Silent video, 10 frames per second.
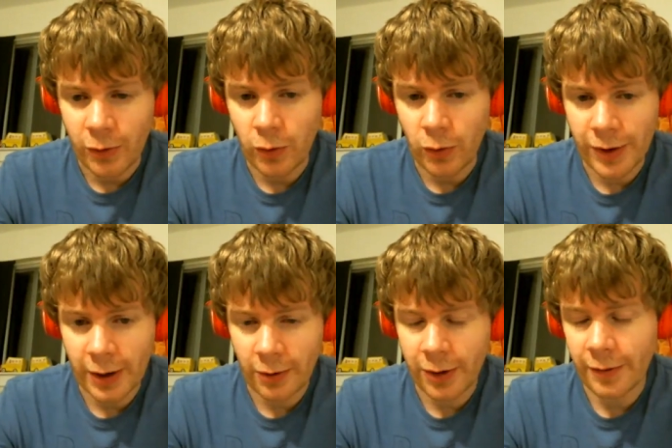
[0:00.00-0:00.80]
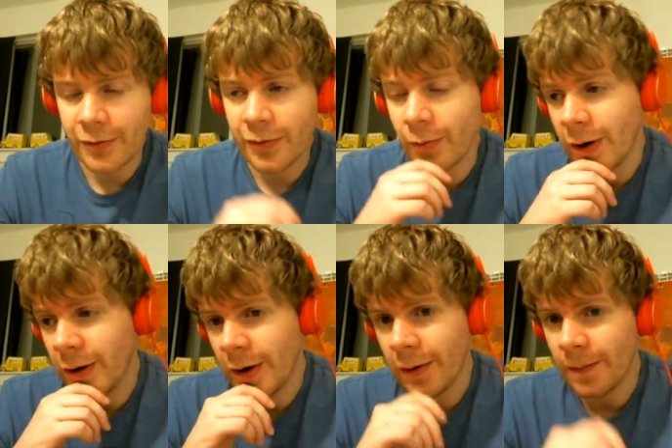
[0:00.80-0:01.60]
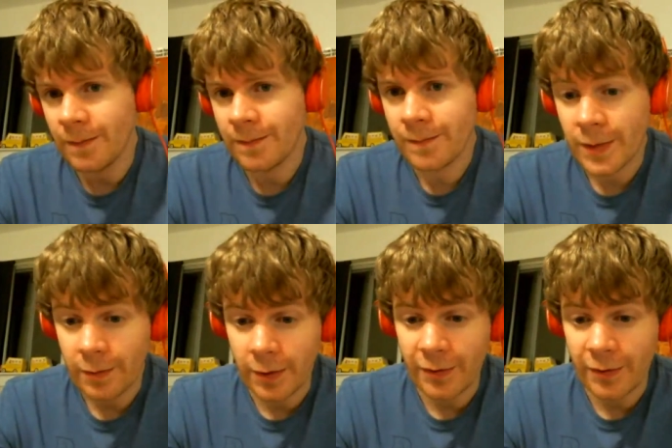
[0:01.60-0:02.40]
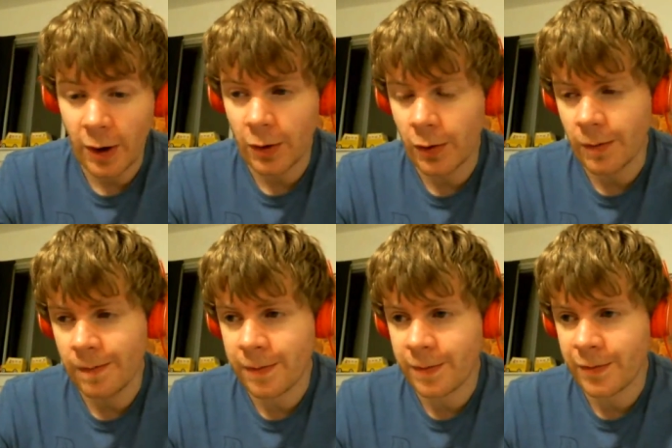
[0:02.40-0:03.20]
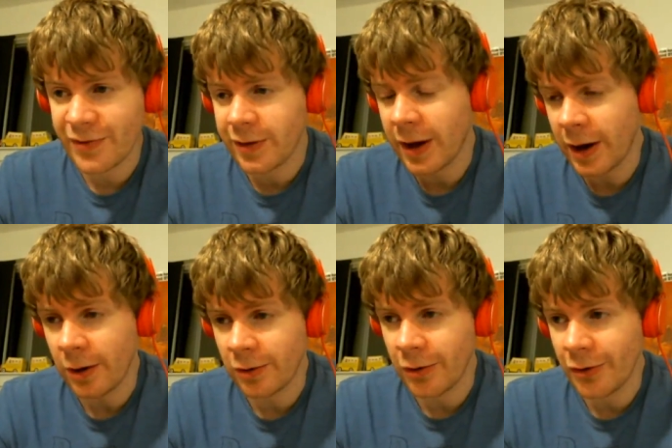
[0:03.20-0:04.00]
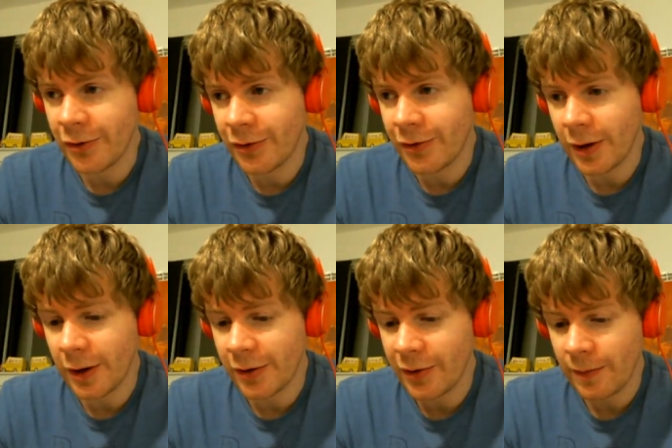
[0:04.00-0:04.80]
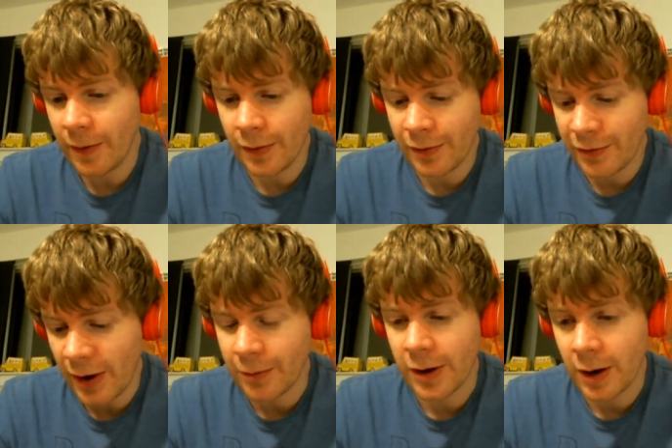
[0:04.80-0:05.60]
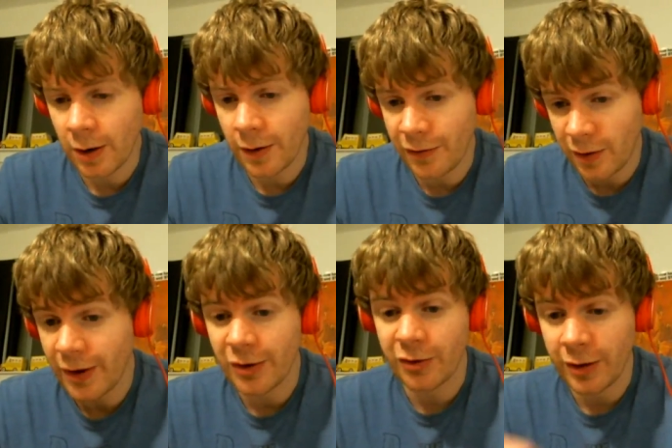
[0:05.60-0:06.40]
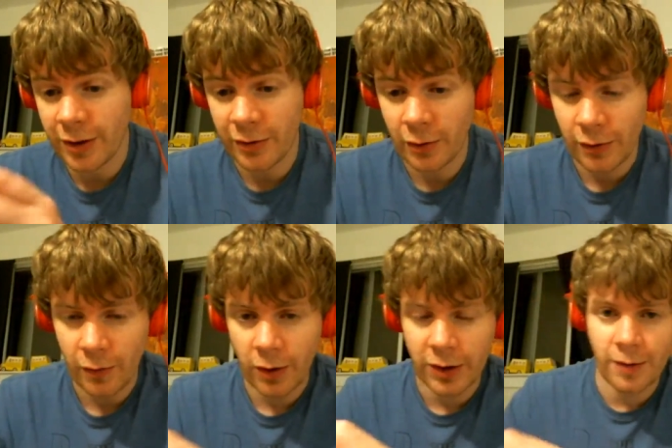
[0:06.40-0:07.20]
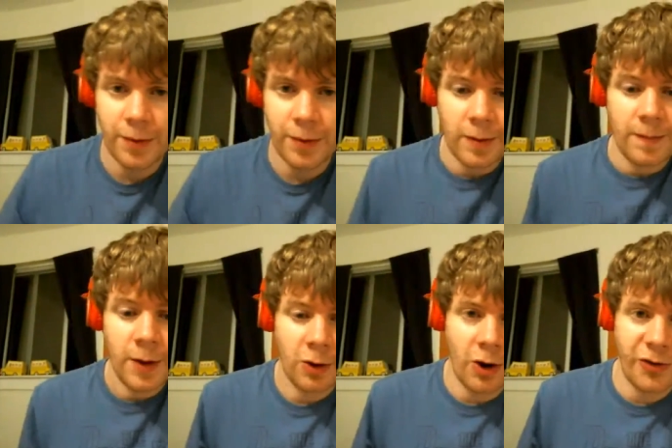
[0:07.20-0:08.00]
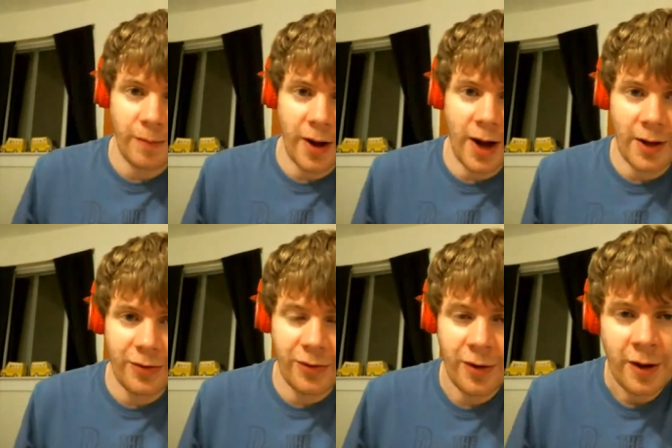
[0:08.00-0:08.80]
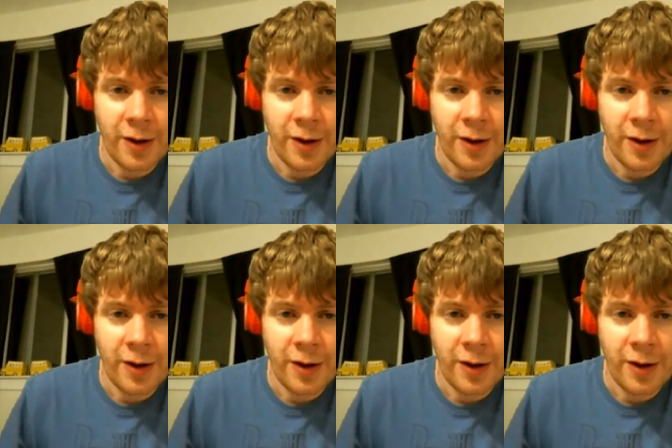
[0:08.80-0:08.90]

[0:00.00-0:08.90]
of dual narratives where we follow characters on separate narratives, and eventually they sort of wind up crossing paths.